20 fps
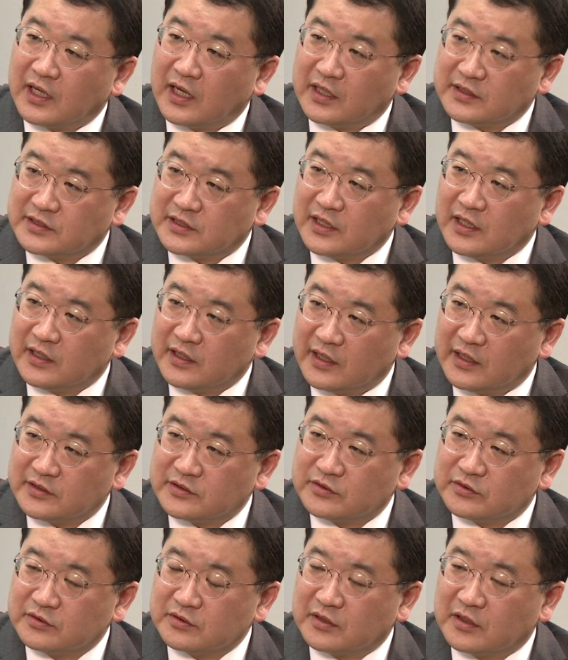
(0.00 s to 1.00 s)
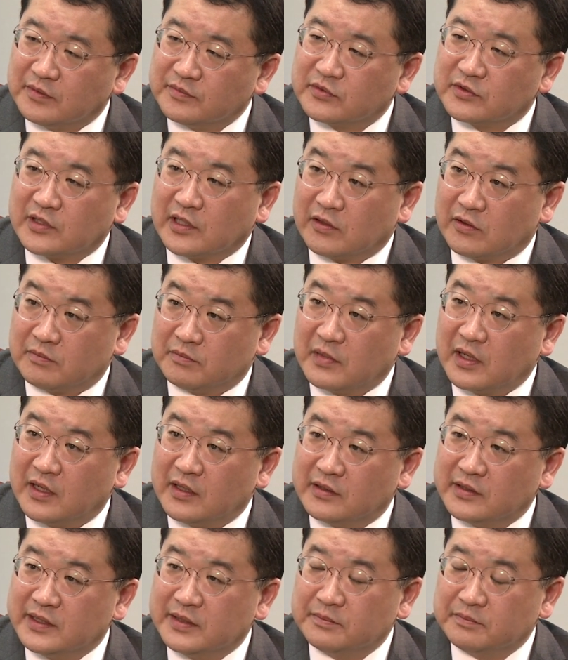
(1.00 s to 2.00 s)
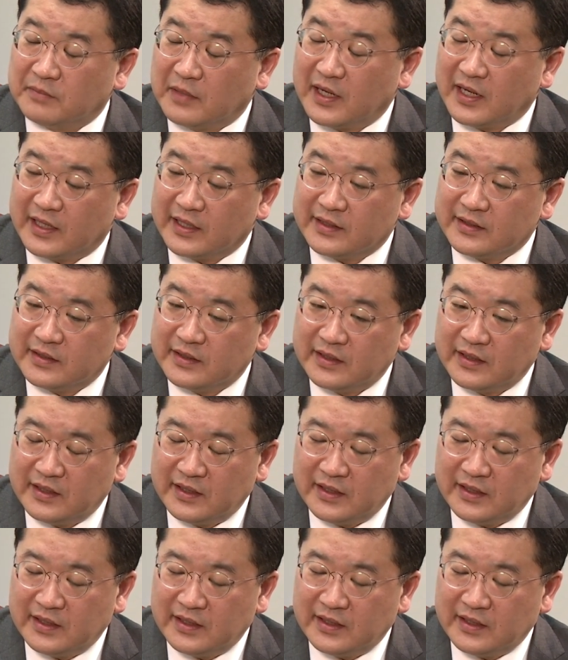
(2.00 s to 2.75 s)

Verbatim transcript: ASEAN has to come to our mind, mind